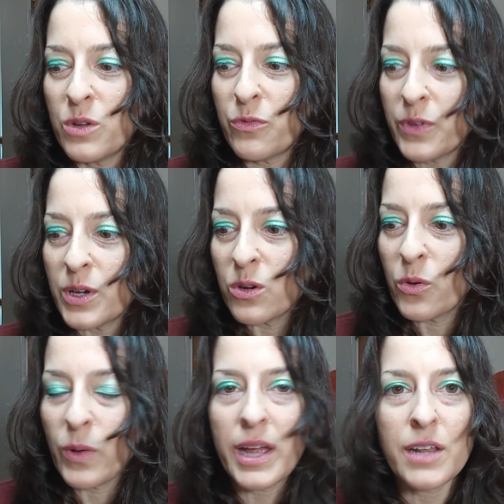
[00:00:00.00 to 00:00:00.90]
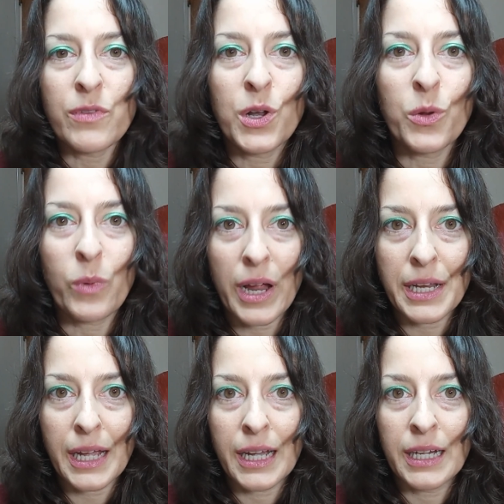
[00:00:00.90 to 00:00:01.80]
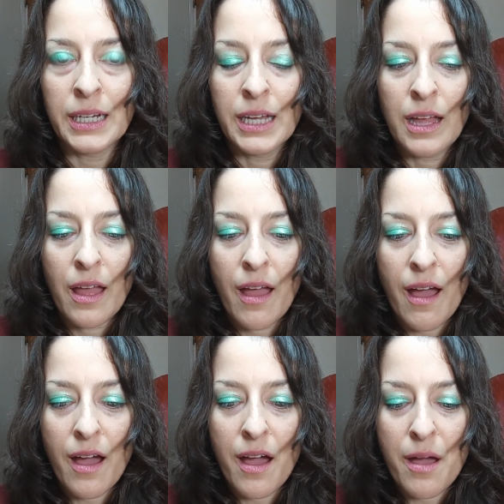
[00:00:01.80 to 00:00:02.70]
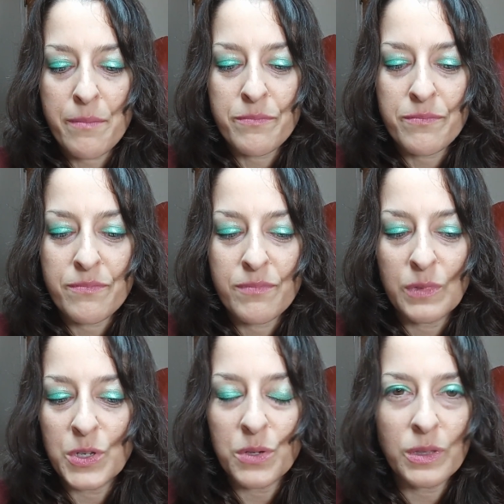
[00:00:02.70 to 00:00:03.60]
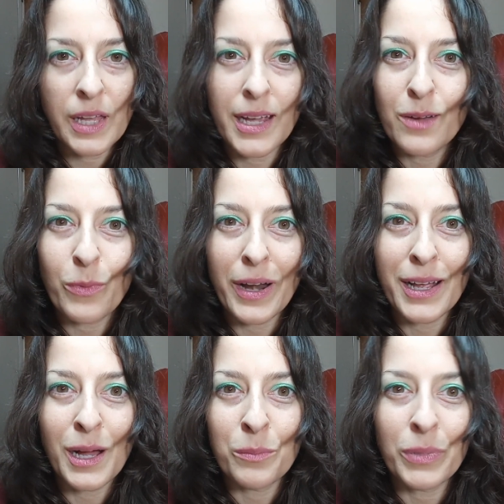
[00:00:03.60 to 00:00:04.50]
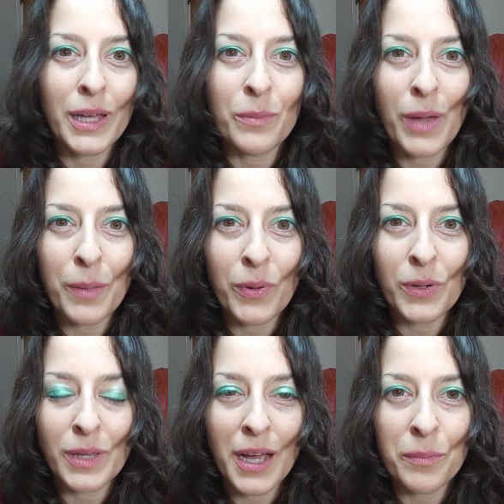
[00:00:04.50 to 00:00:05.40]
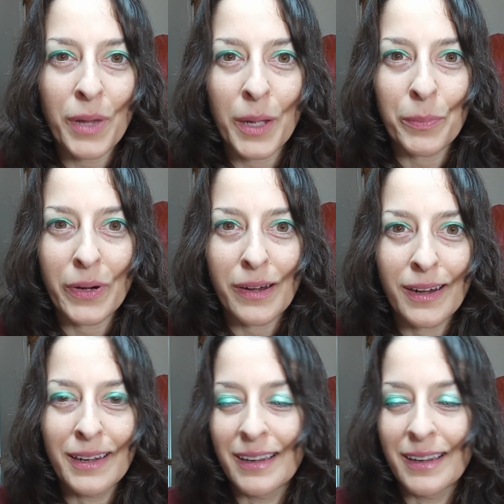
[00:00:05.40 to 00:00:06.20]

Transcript: feel creative in your writing, do you like writing on blank paper or line paper?